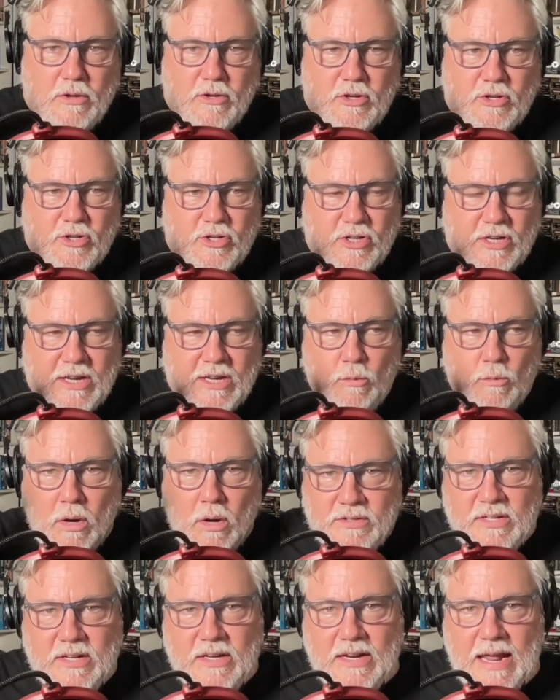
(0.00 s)
she
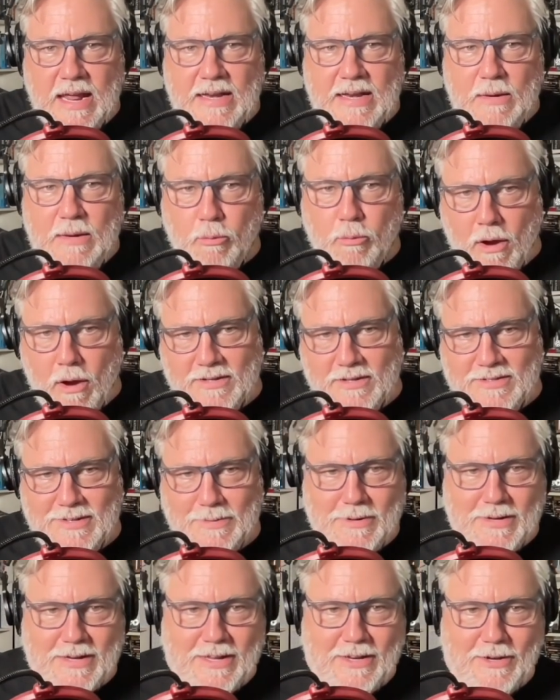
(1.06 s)
wasn't in any
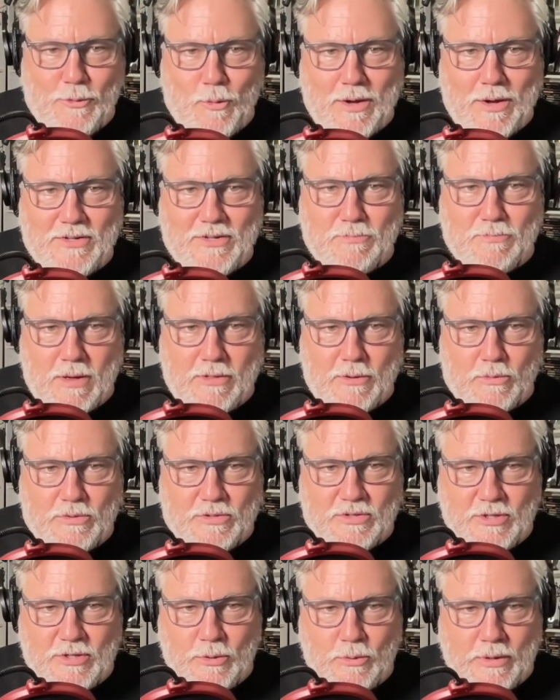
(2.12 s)
proximity to what his mother was
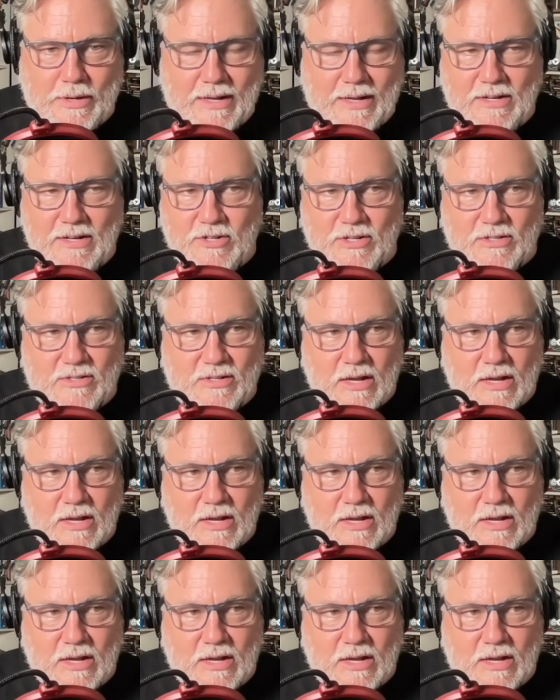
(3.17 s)
doing, and